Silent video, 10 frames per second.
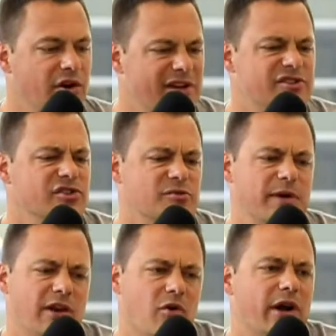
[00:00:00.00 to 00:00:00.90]
I still
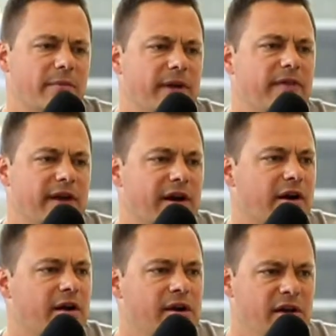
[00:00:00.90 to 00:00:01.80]
speak quite a bit
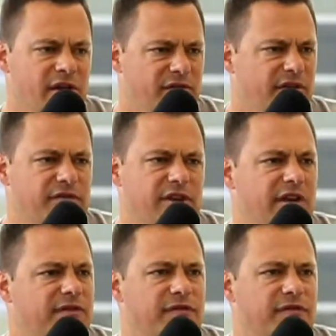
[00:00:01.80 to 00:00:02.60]
there, 50,